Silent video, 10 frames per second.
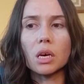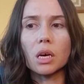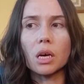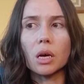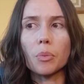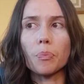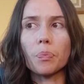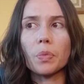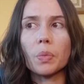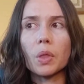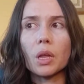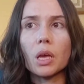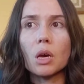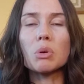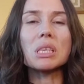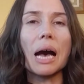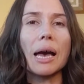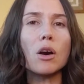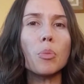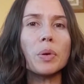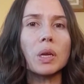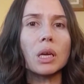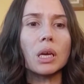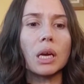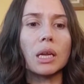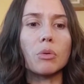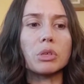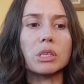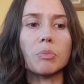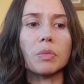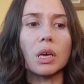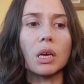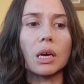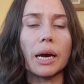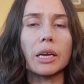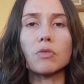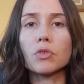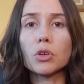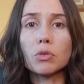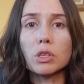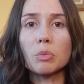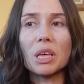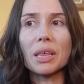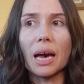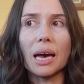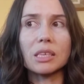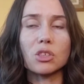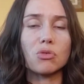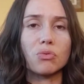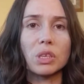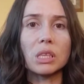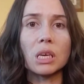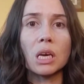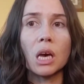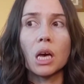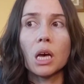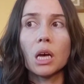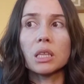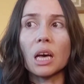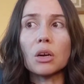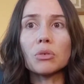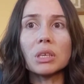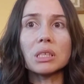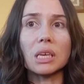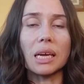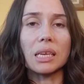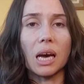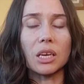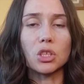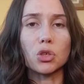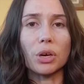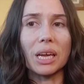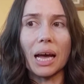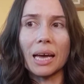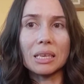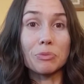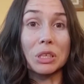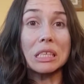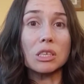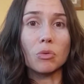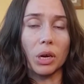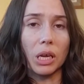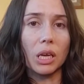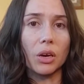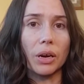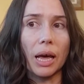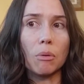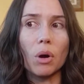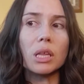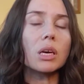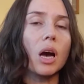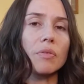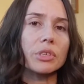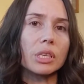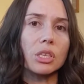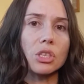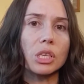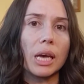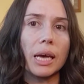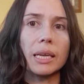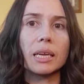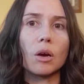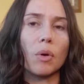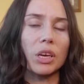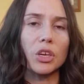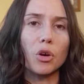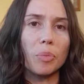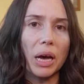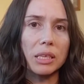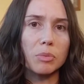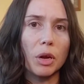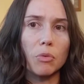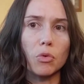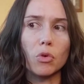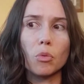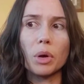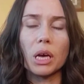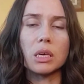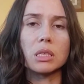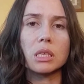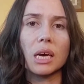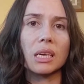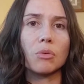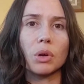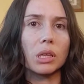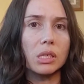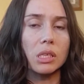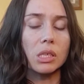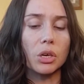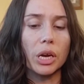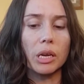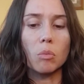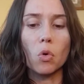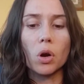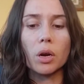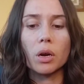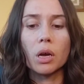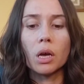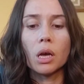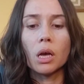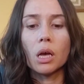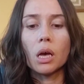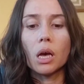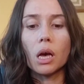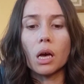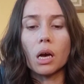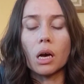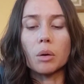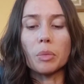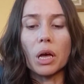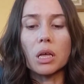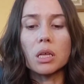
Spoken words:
um, it was eye-opening, and it was something kind of new to me that I just really, not only did I not enjoy it, I really didn't want to hear it. I wanted the conversation to end, and I wanted to go back to my room, and I didn't want to listen to her anymore. um,